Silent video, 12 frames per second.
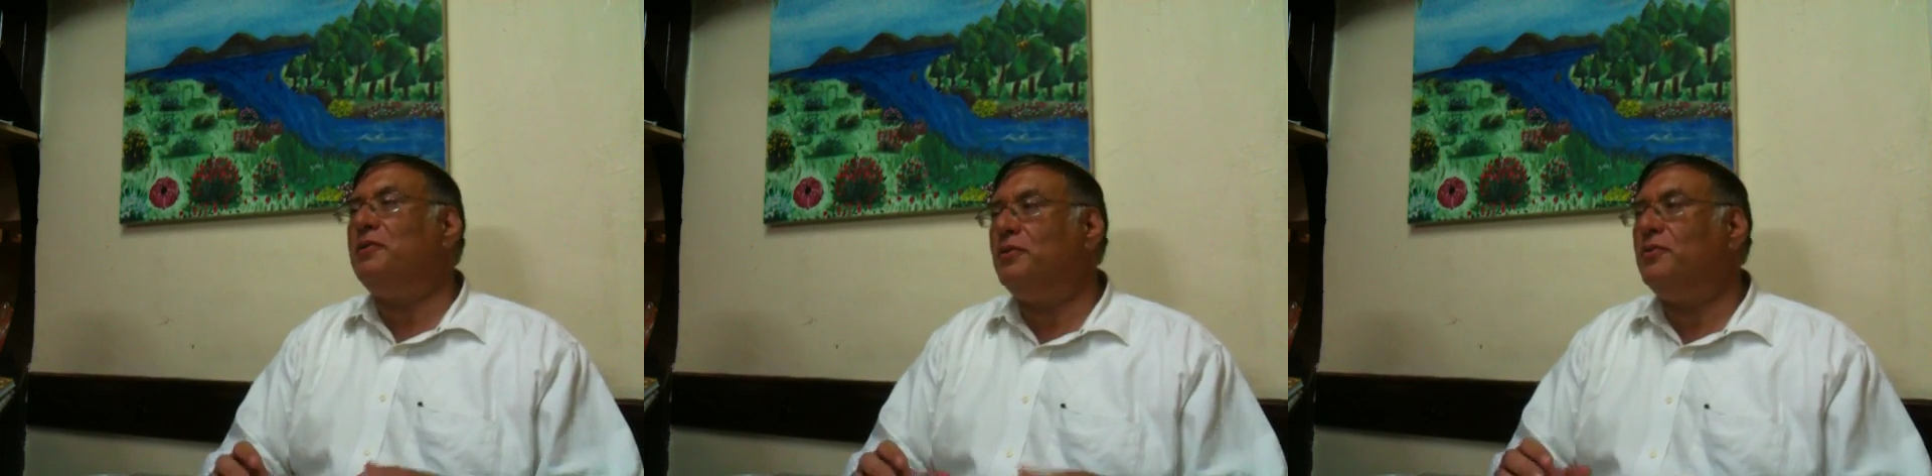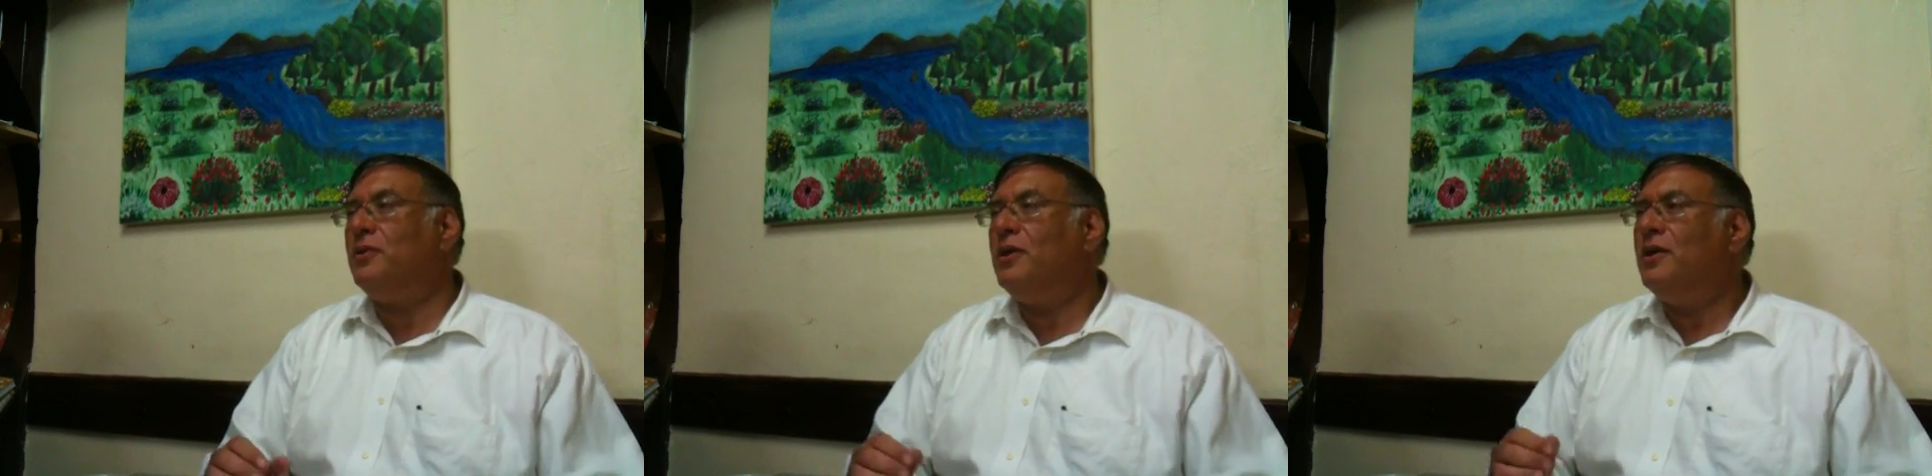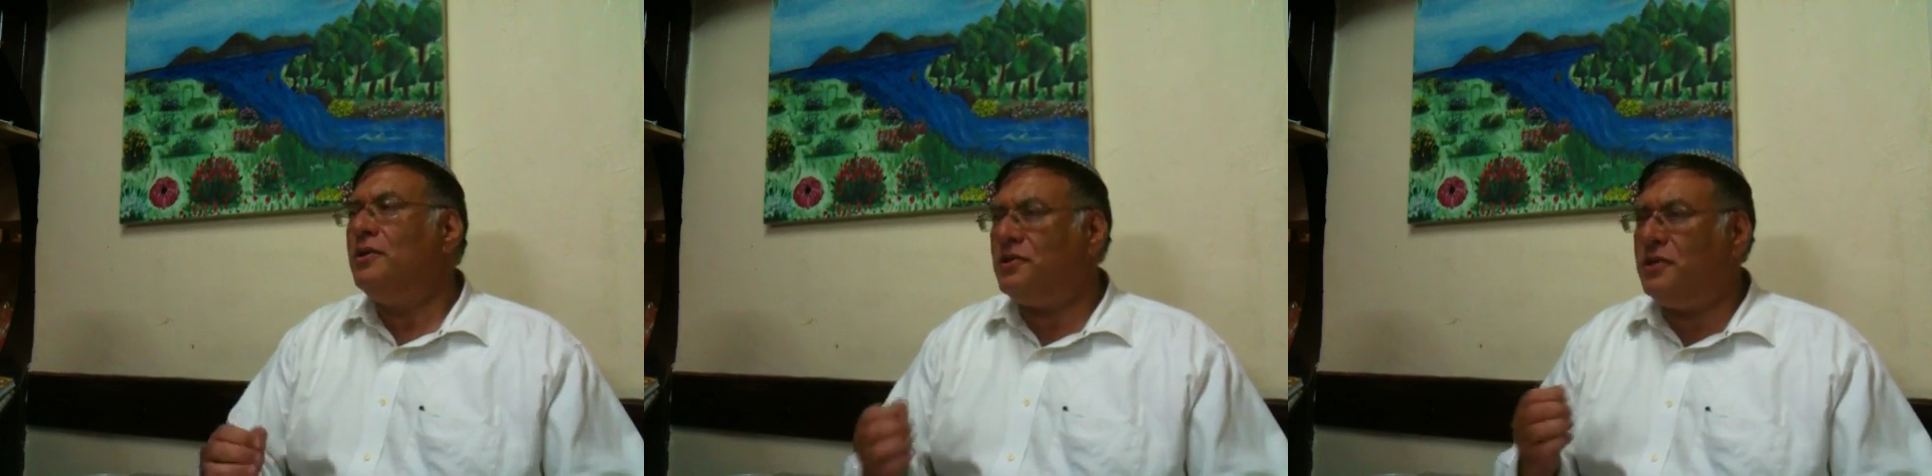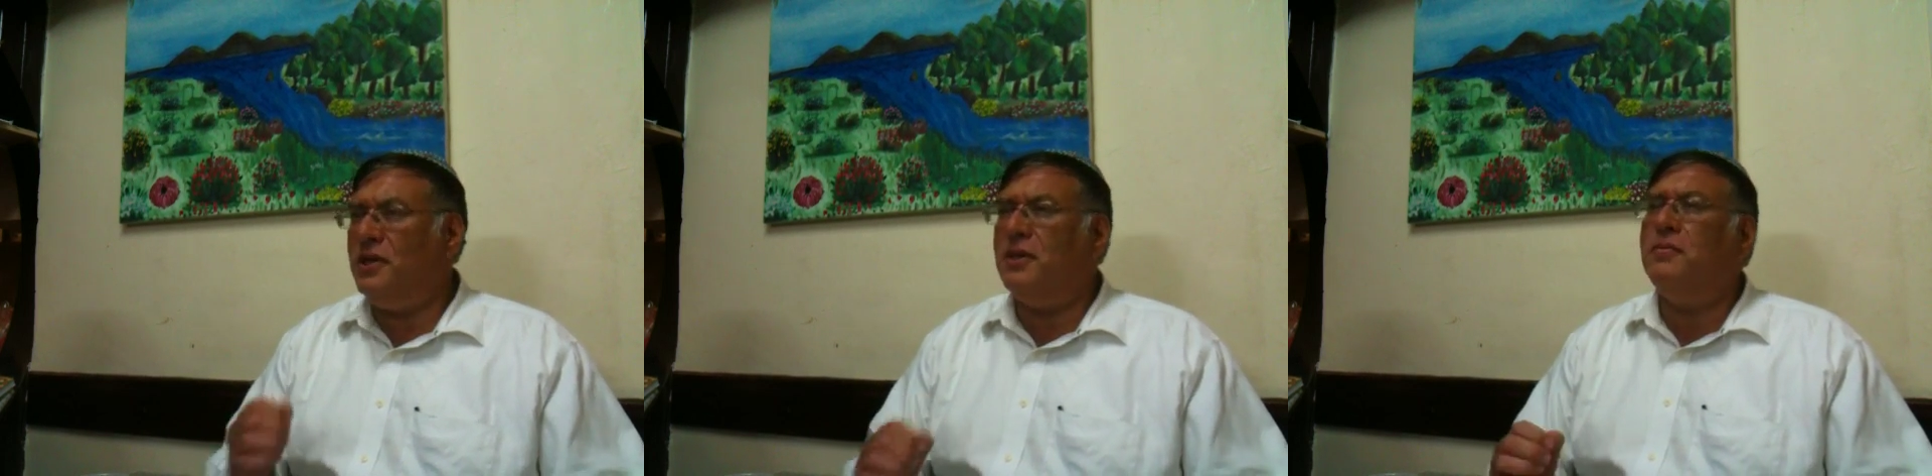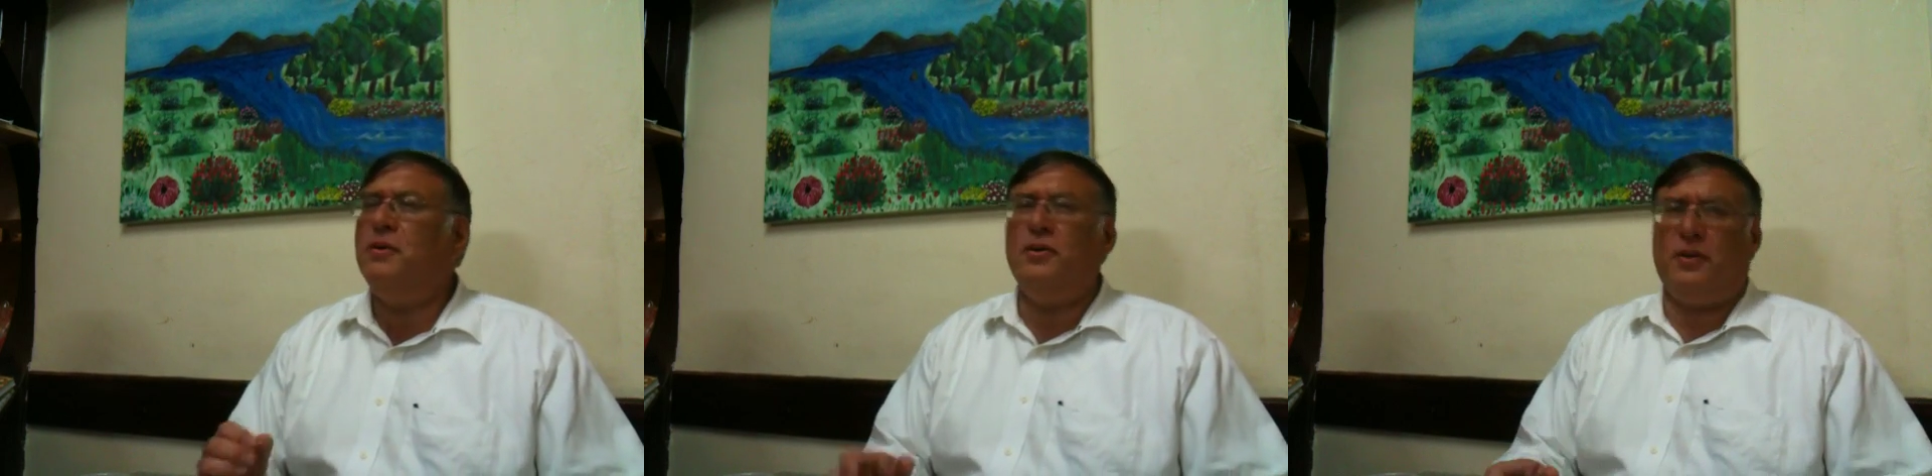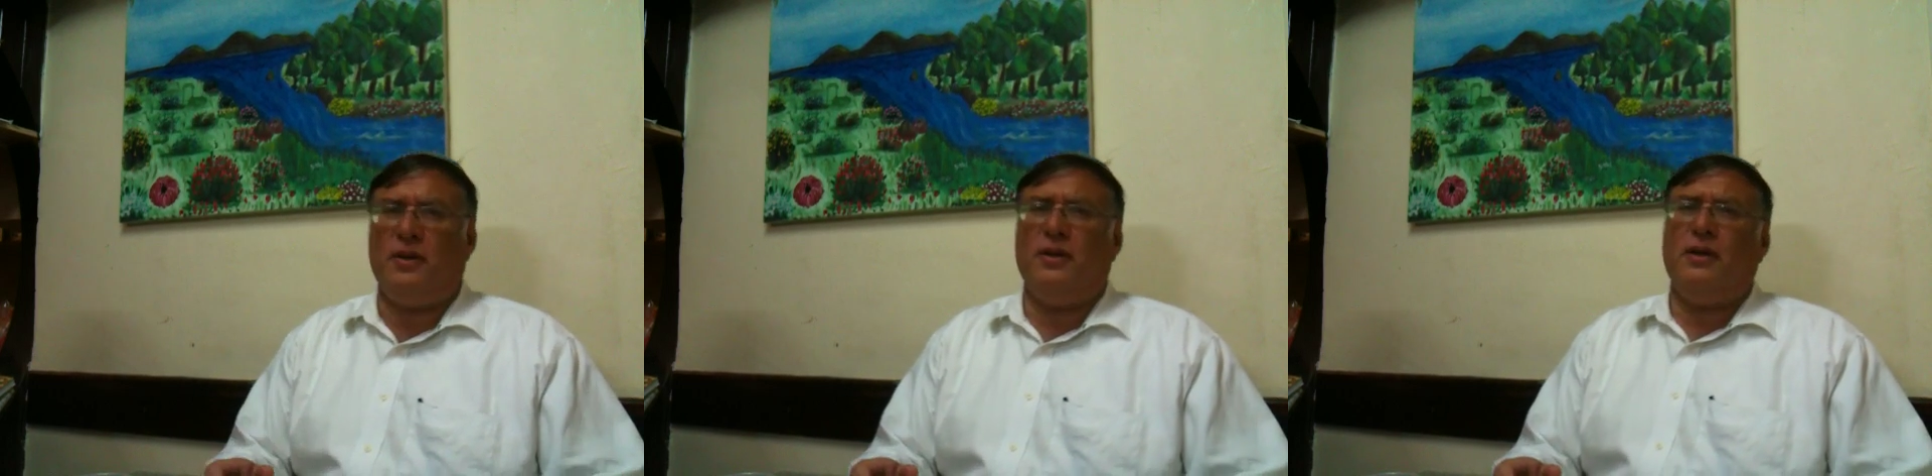to see the
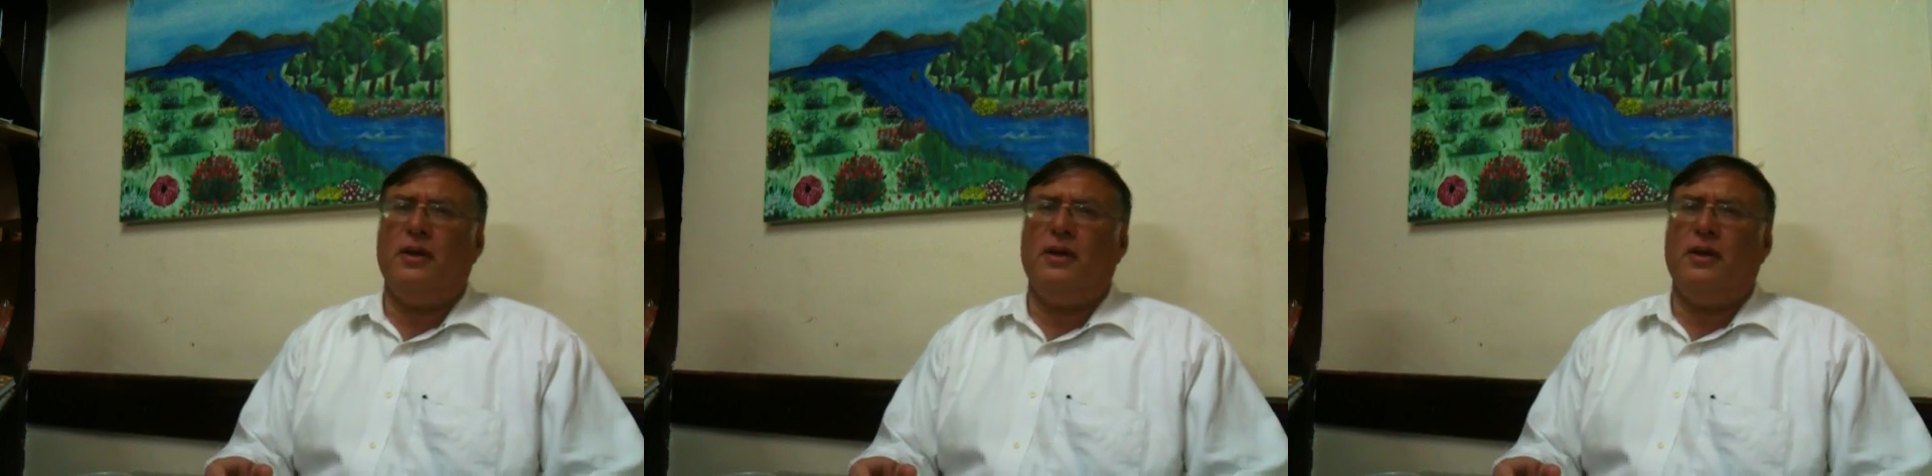beauty